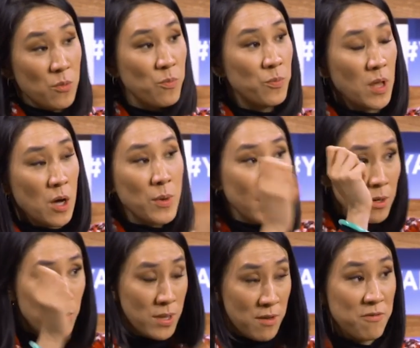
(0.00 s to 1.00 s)
know,
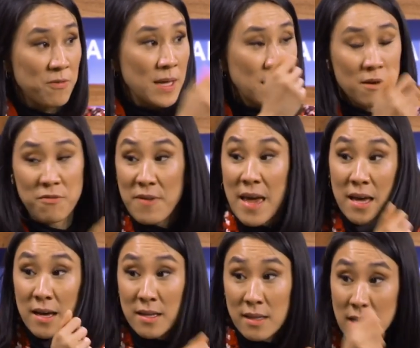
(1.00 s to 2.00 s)
blowing with a, like a
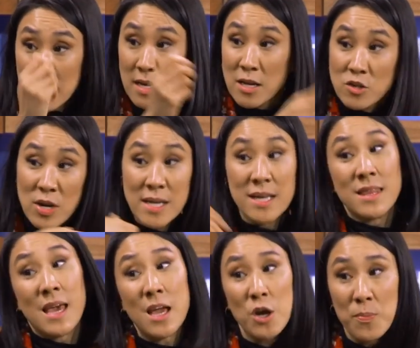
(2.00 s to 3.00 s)
fan, like trying to get
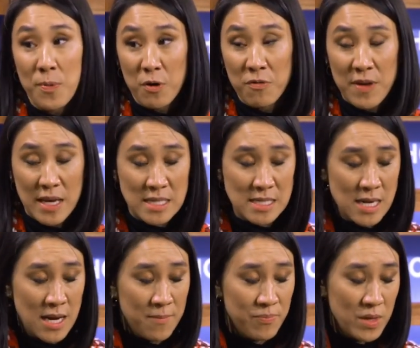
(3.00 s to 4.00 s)
the hair perfect.
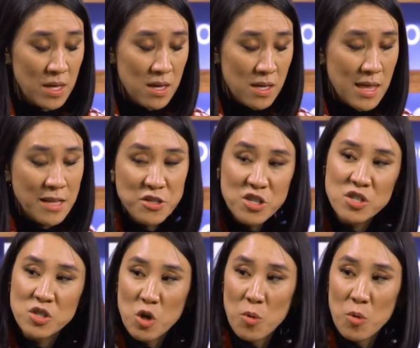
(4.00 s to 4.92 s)
Um, that's just